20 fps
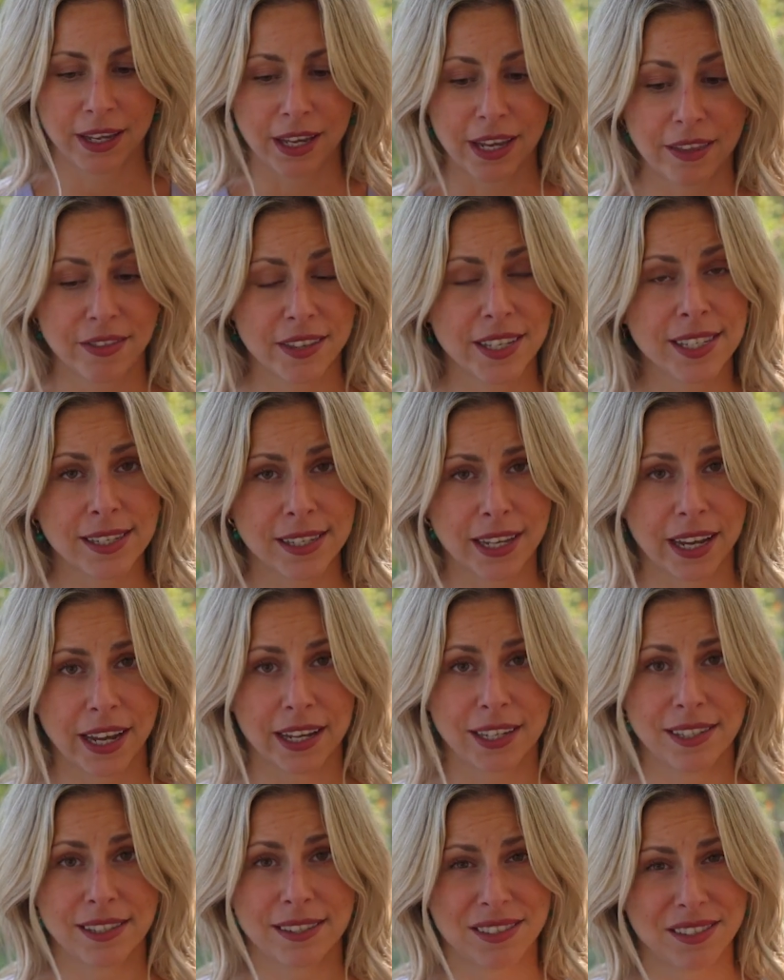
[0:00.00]
In this
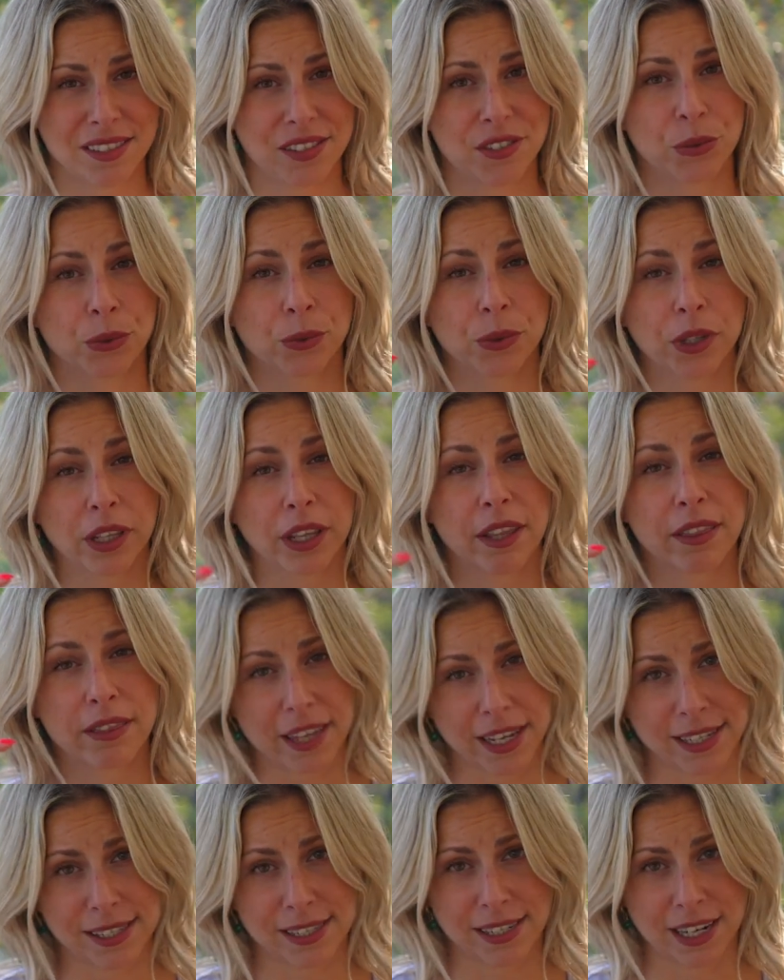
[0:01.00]
case, this is a really
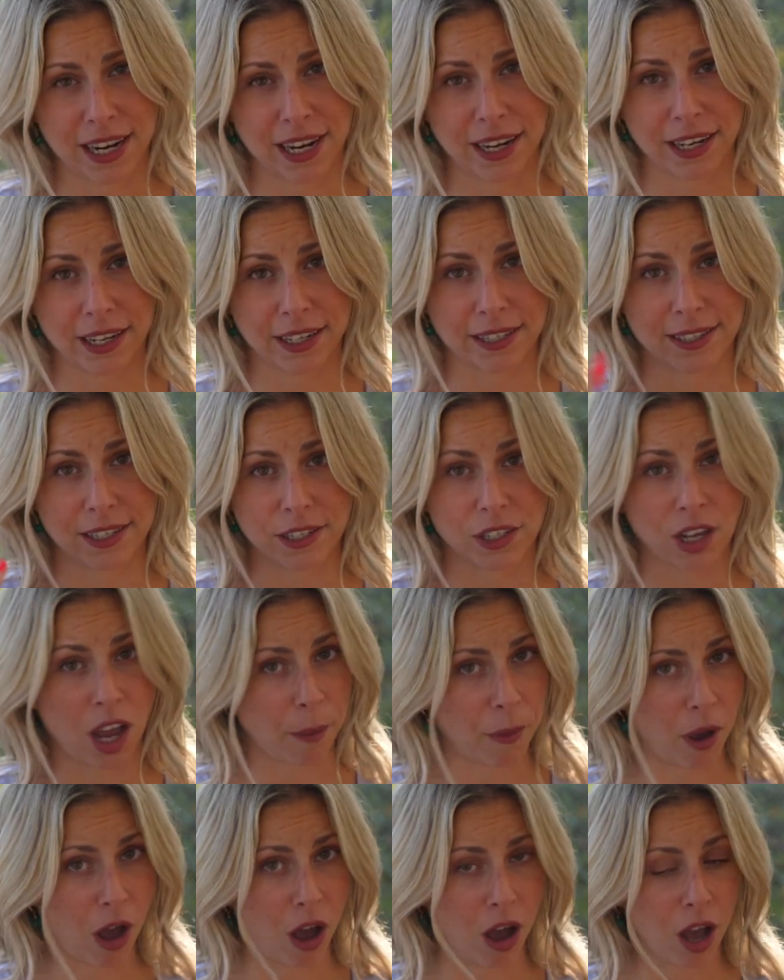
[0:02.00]
thick steak. It's a
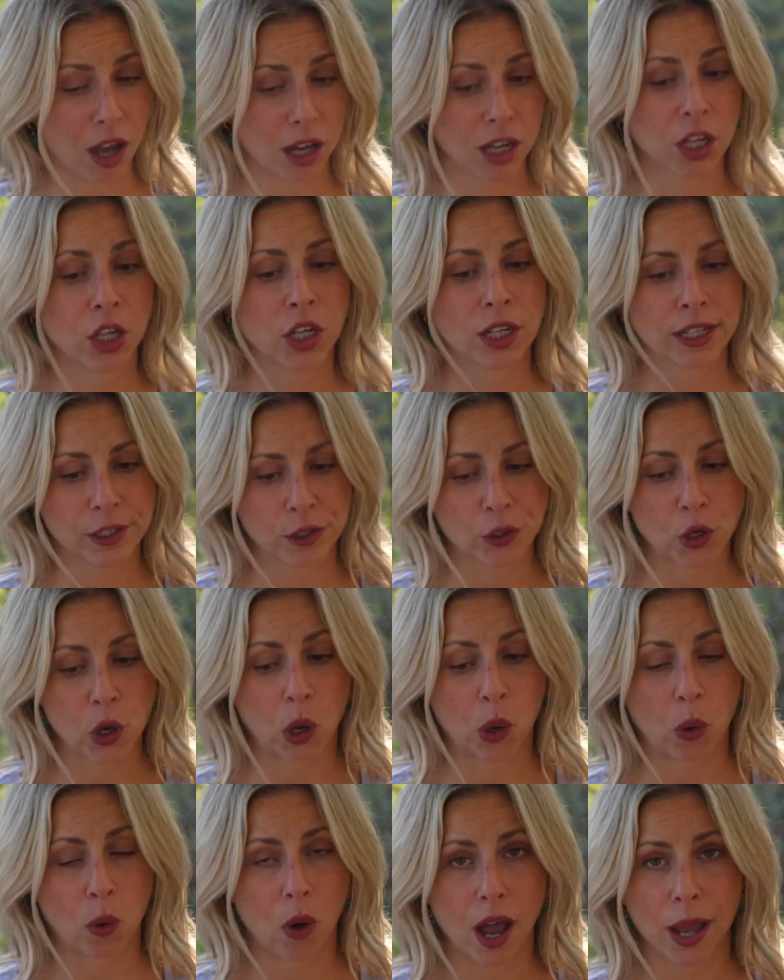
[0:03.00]
tomahawk.
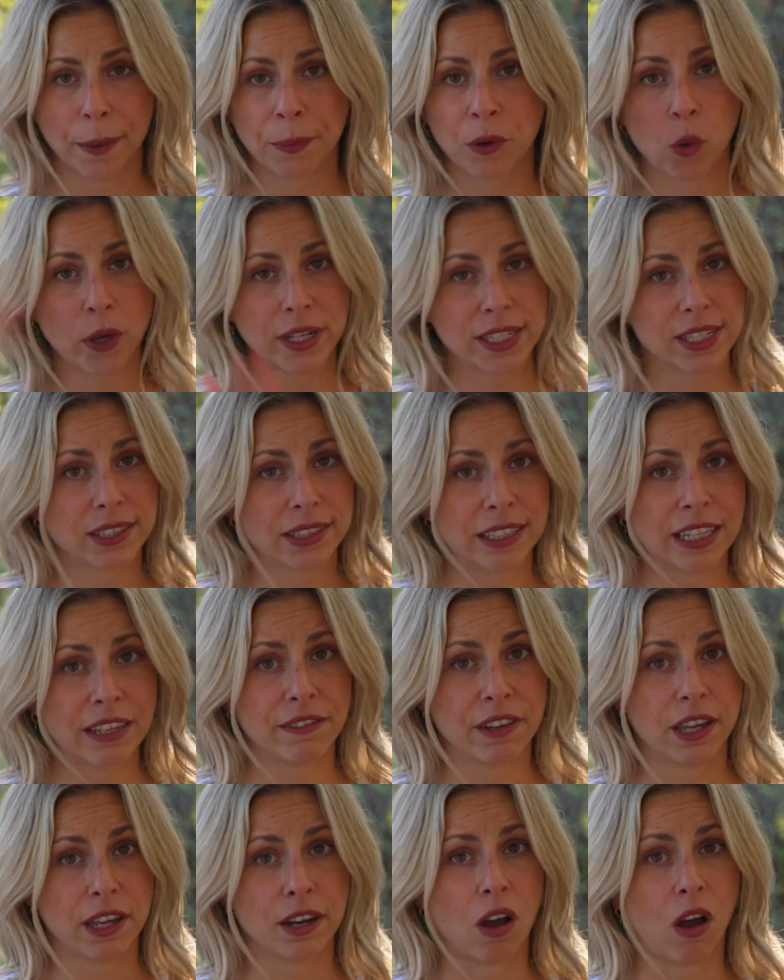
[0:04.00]
So I'm going to
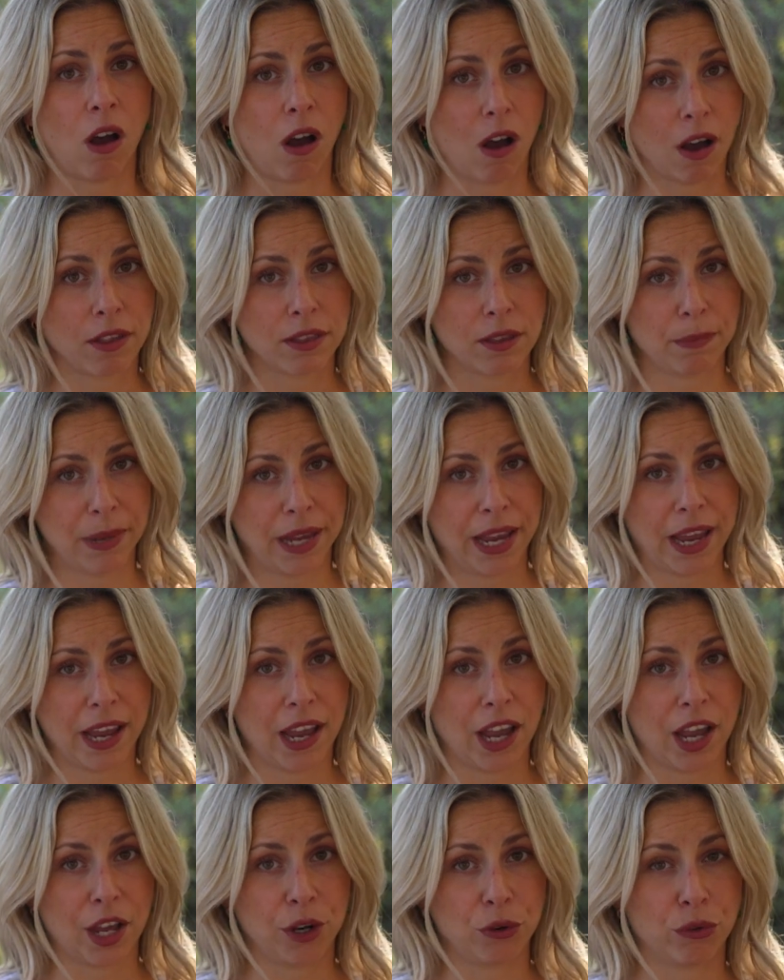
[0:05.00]
leave it on the
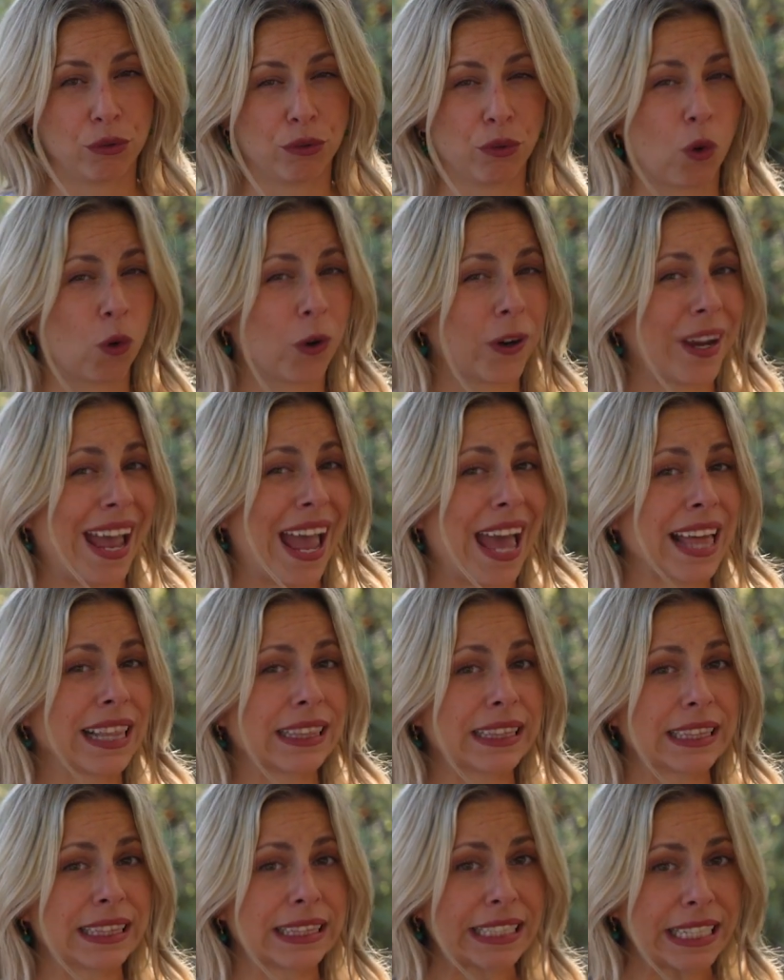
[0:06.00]
pan for at
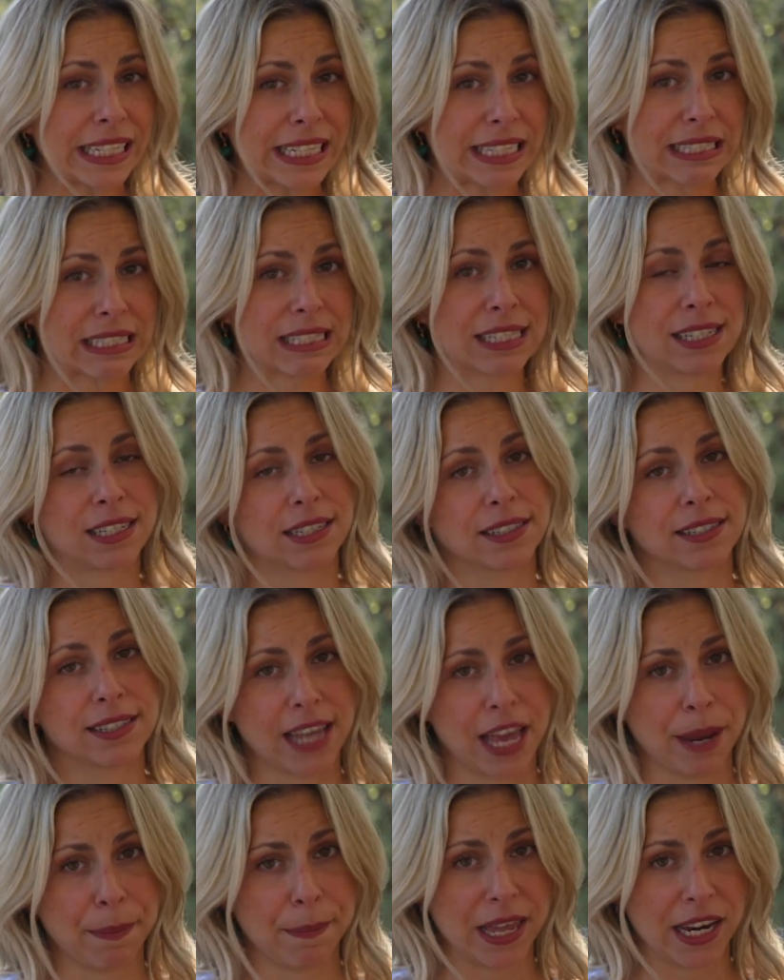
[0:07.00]
least
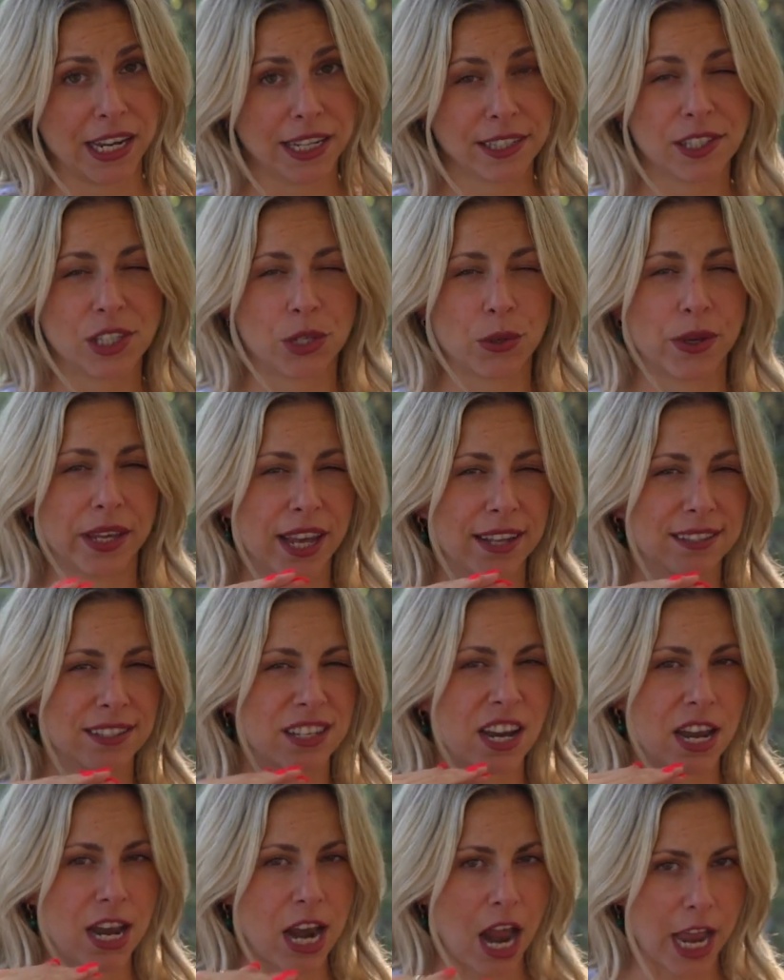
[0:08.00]
10 minutes so it gets
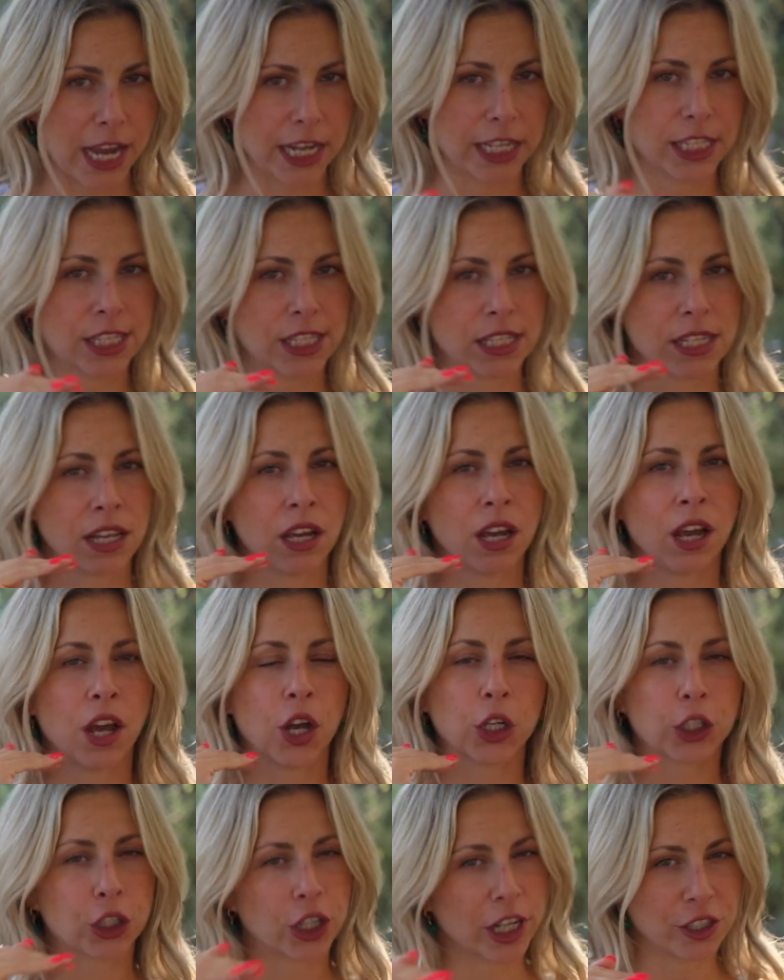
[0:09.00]
a nice
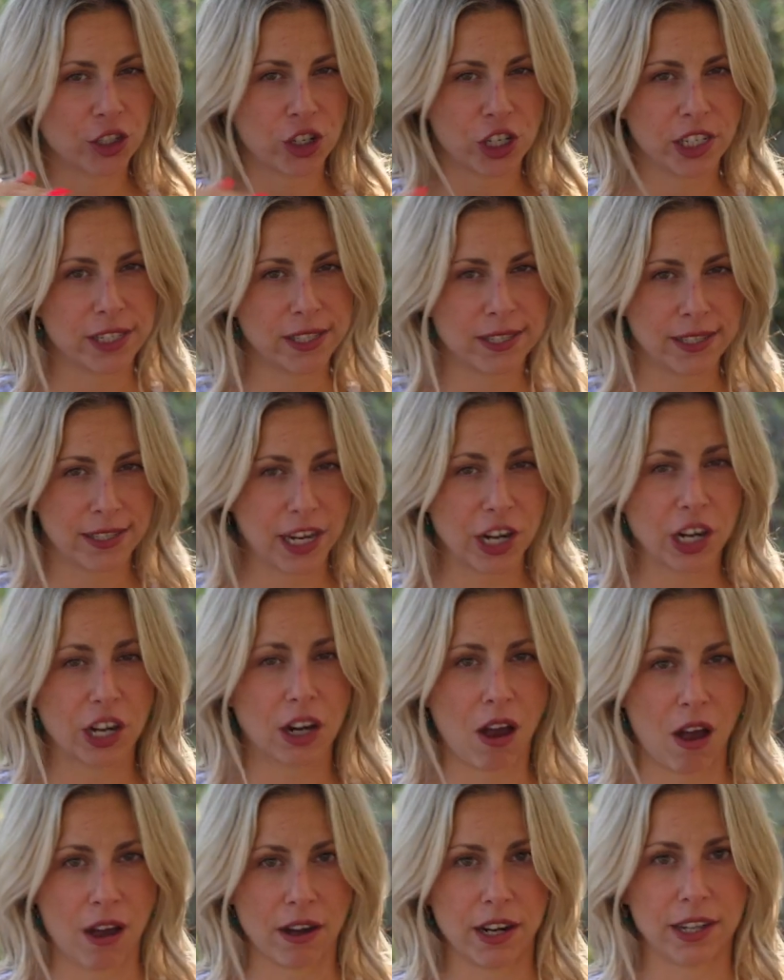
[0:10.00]
crunchy sear
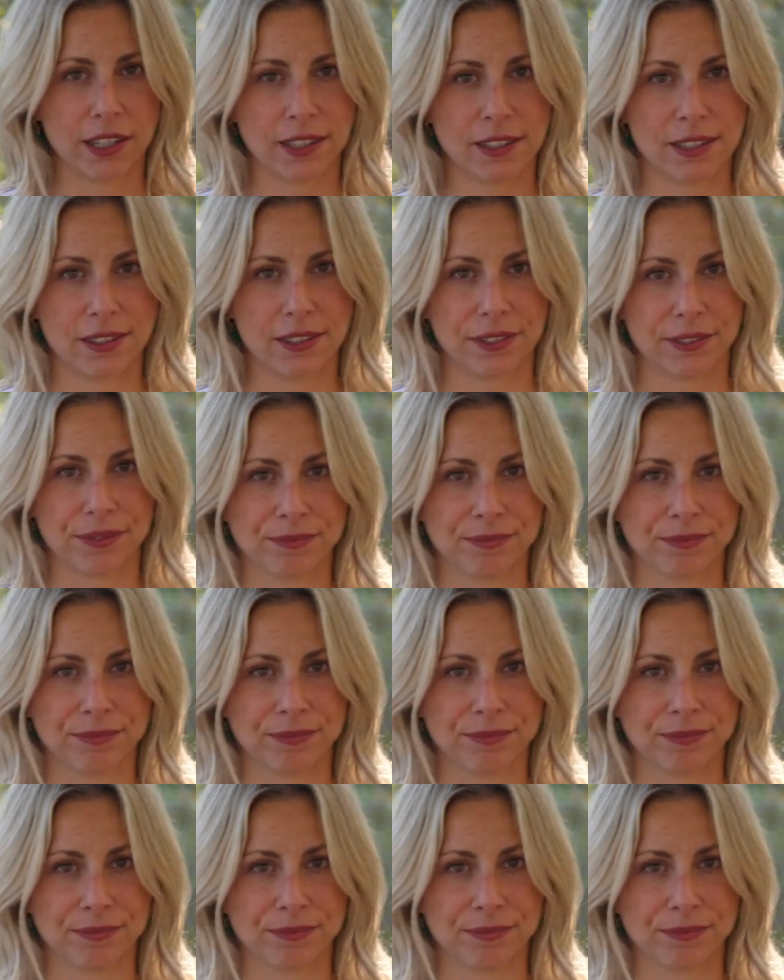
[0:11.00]
on it.